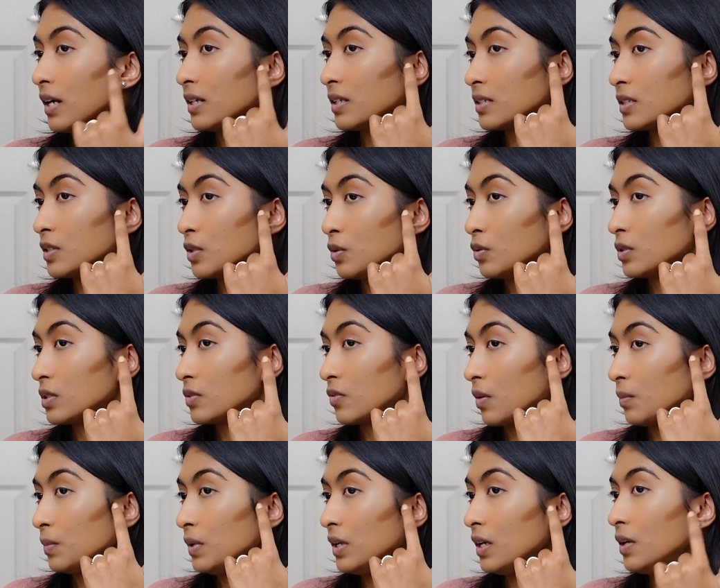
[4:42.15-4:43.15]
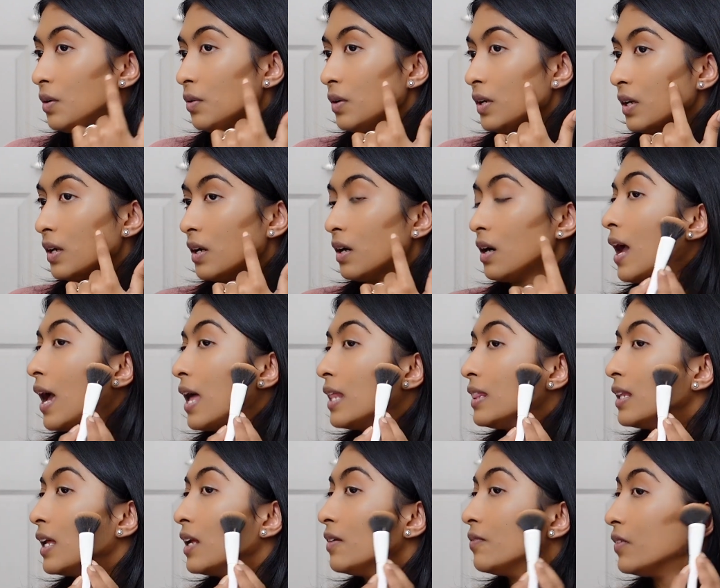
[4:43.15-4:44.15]
I just used from here to here,
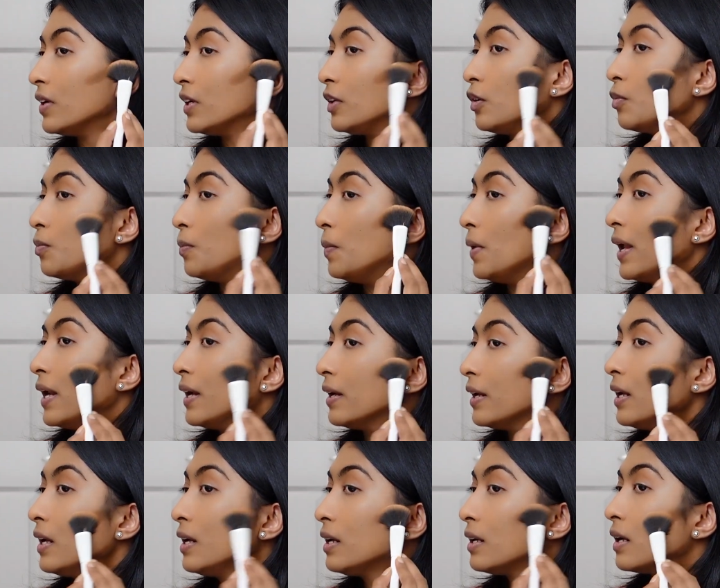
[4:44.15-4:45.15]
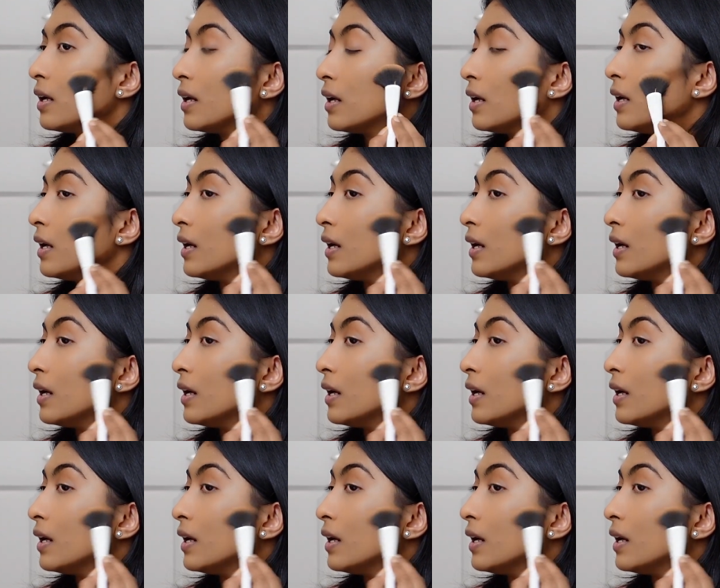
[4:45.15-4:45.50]
and then when you blend it,